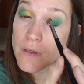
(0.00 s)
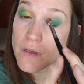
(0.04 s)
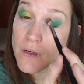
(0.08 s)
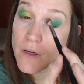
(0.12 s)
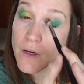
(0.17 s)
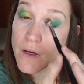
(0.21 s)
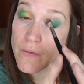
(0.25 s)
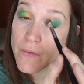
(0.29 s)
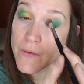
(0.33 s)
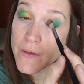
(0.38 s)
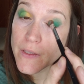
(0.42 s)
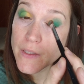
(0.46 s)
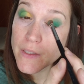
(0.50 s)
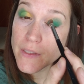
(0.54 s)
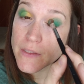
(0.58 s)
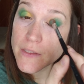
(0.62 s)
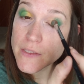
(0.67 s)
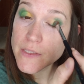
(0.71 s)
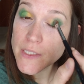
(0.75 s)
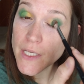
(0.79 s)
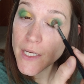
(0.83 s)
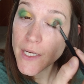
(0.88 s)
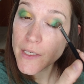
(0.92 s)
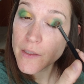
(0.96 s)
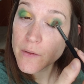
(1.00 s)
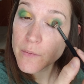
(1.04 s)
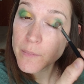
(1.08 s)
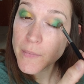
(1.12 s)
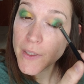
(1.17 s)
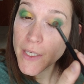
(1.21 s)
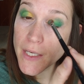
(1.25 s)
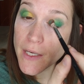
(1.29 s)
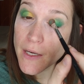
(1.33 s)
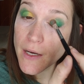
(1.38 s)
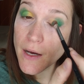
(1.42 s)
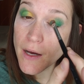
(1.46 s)
On the inside of
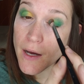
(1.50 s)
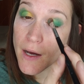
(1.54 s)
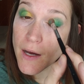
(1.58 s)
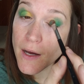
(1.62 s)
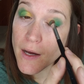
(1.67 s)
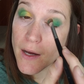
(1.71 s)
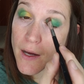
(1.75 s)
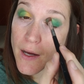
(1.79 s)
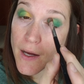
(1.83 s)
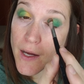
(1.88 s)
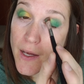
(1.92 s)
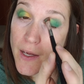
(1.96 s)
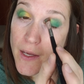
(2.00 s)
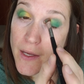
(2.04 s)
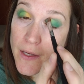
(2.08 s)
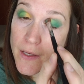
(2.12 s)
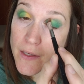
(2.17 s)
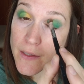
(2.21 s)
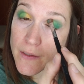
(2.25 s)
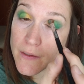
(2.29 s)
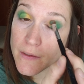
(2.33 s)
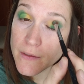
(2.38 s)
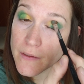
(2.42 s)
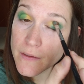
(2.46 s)
my eye.